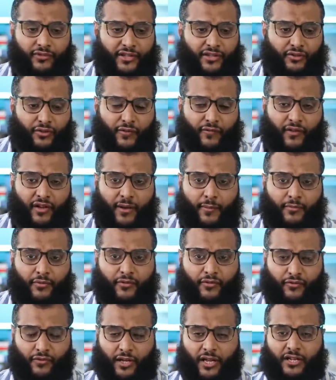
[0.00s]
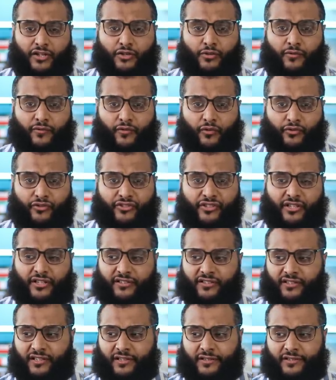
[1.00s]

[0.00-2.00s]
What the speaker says: He's not even coming at you with hostility.